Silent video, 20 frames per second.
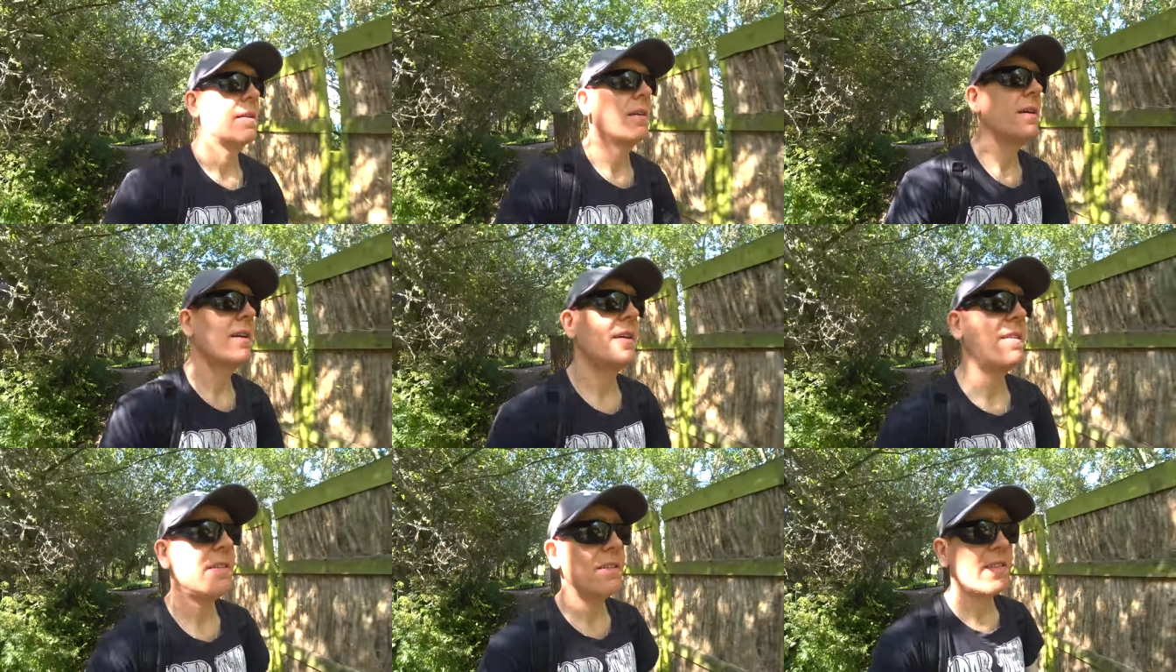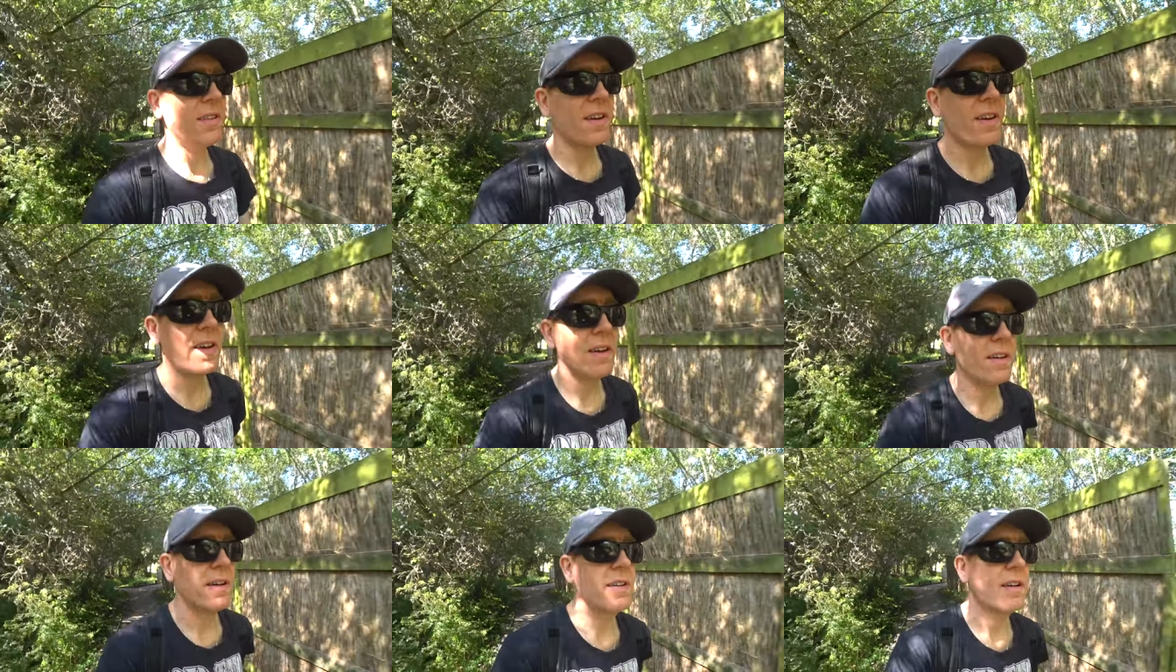and
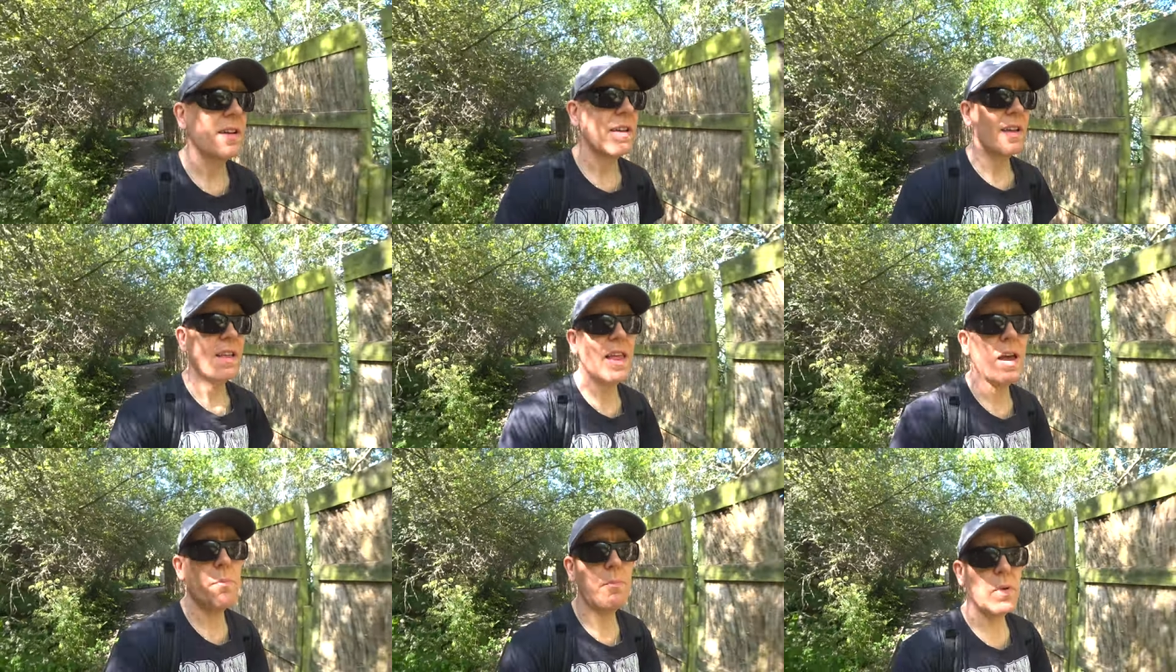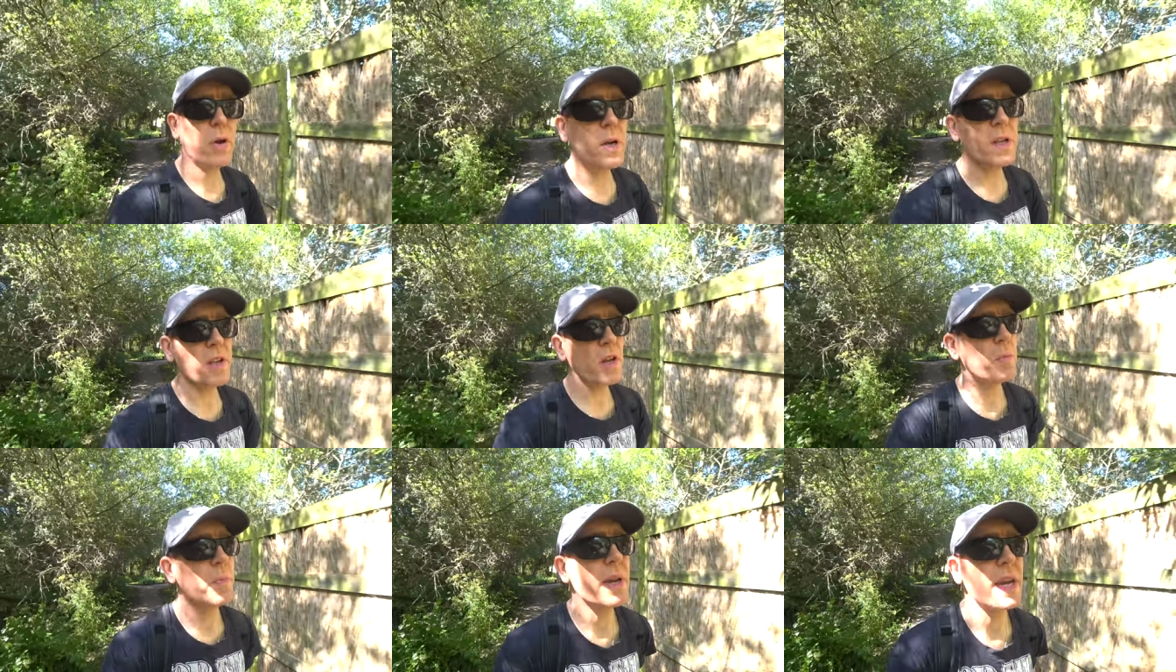that bird
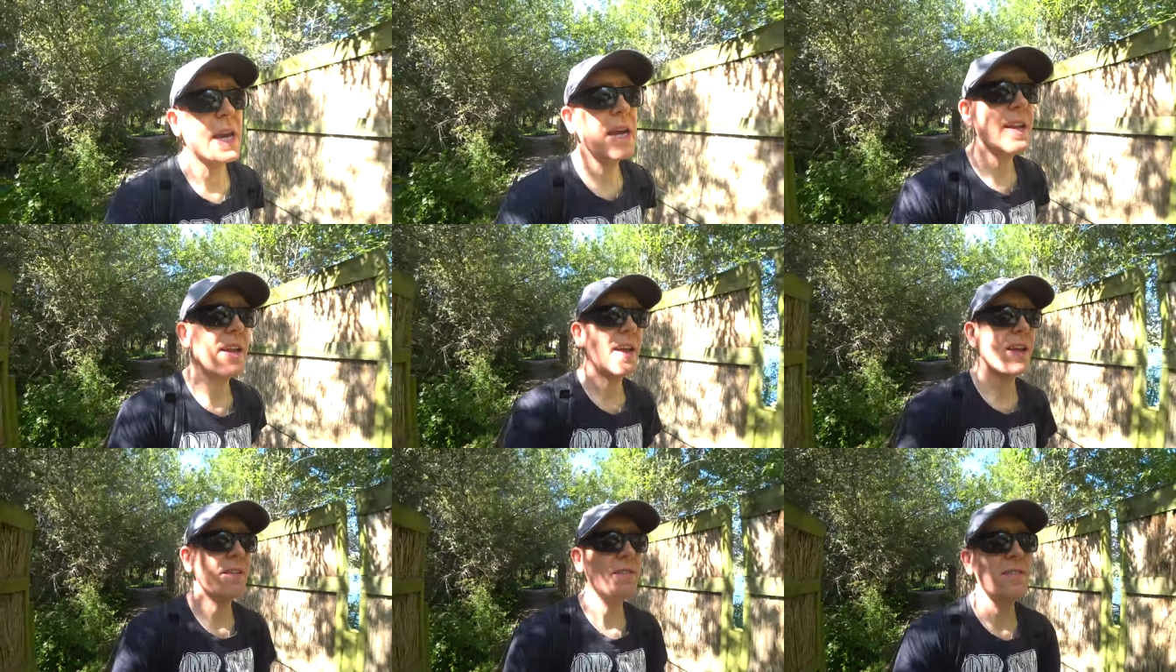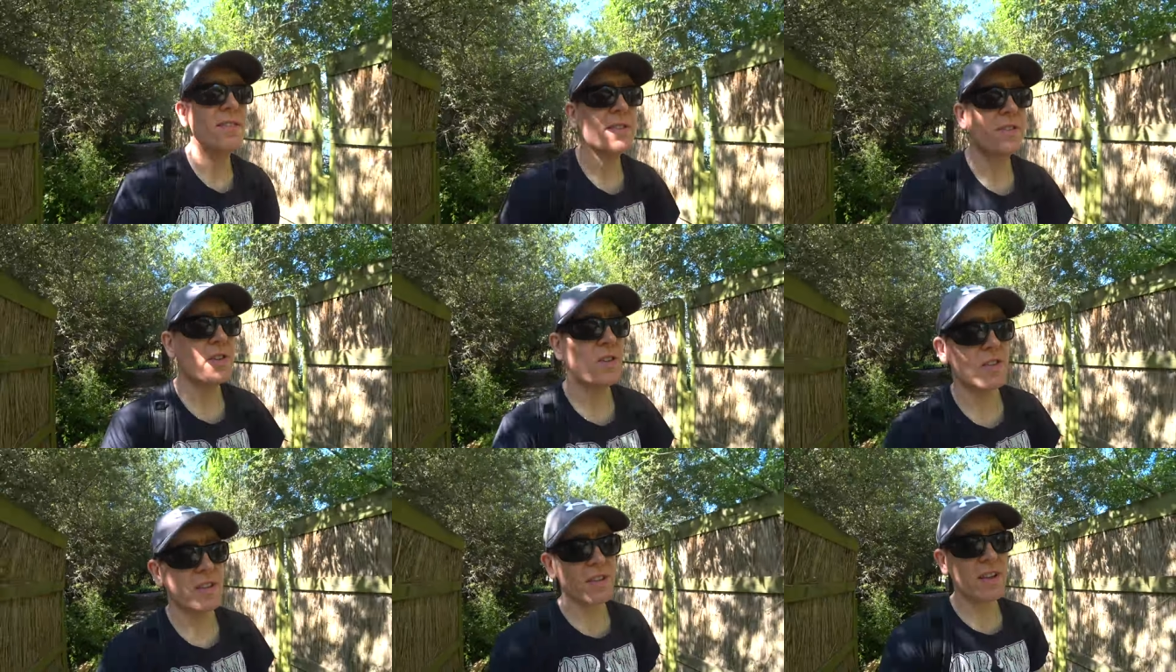at the beginning
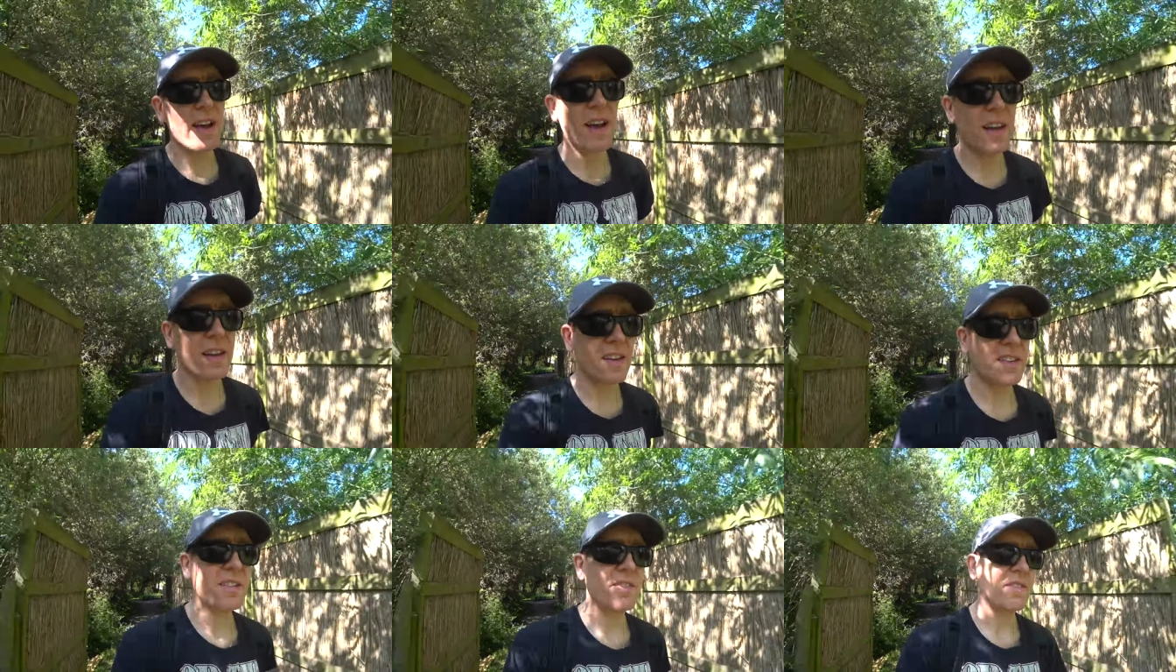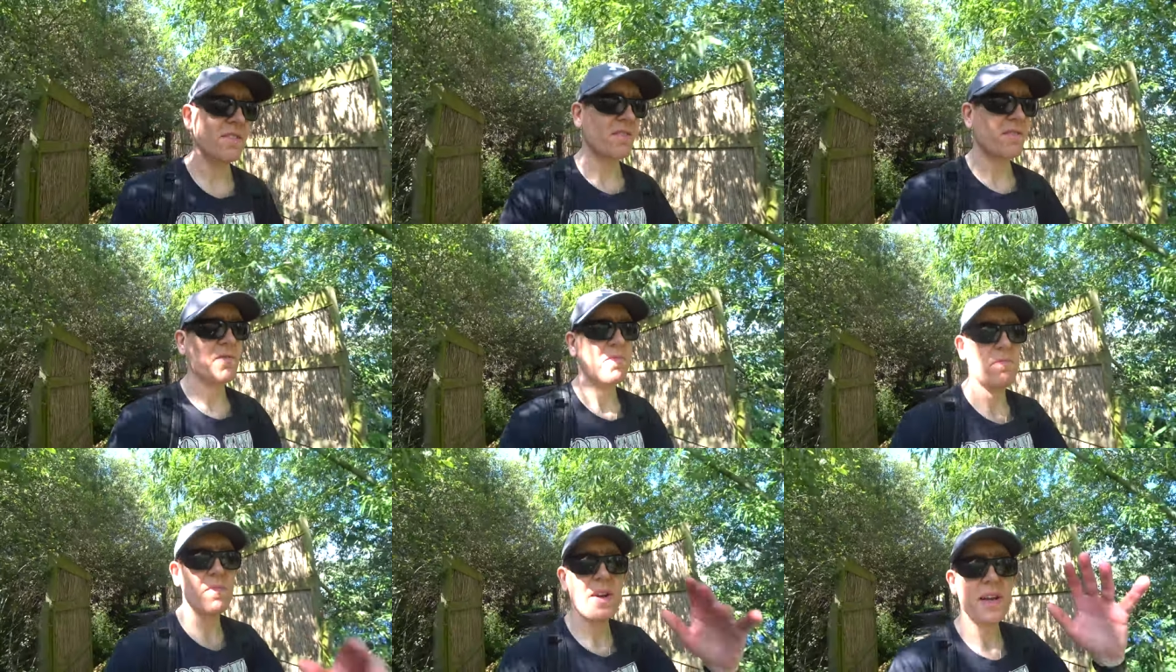just like
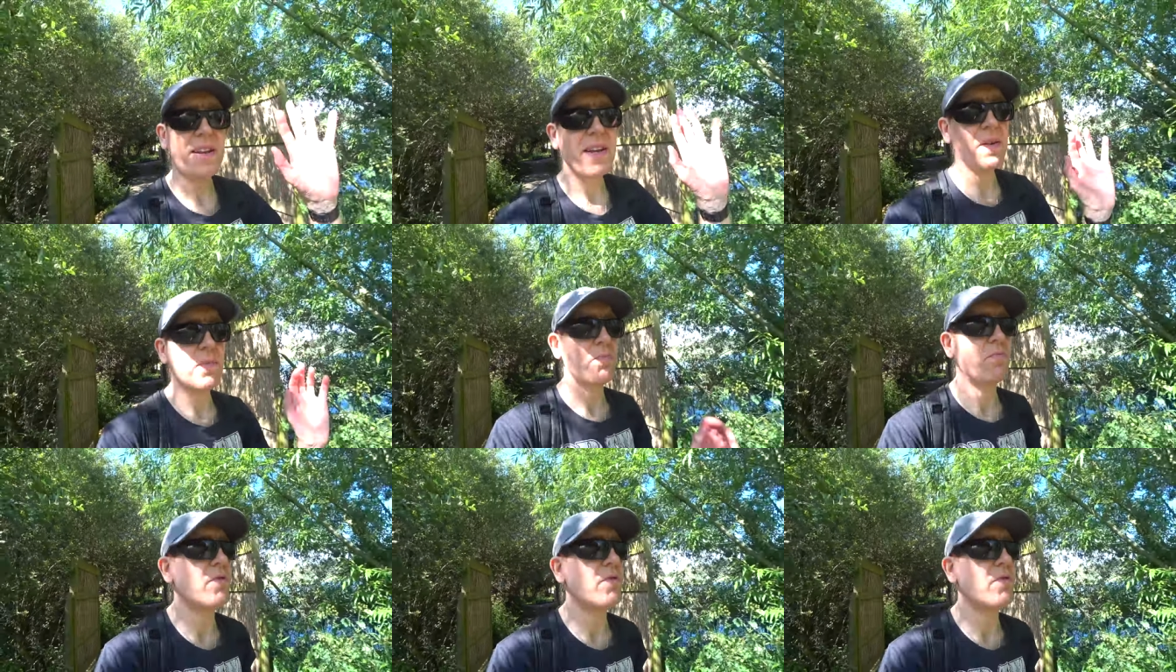made it